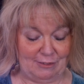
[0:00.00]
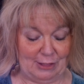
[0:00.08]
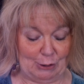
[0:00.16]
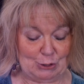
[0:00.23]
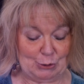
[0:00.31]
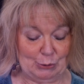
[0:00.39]

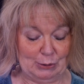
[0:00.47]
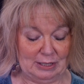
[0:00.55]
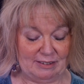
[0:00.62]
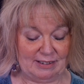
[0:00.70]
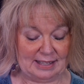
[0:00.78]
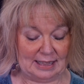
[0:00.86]
For those who
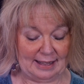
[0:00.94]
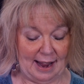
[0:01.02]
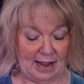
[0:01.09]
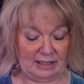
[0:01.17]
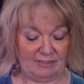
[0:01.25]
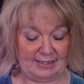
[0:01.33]
live in the
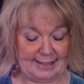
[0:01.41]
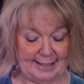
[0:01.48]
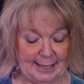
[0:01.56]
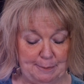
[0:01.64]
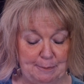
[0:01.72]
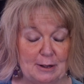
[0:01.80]
land of
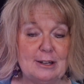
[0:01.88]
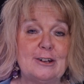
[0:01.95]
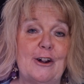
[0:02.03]
deep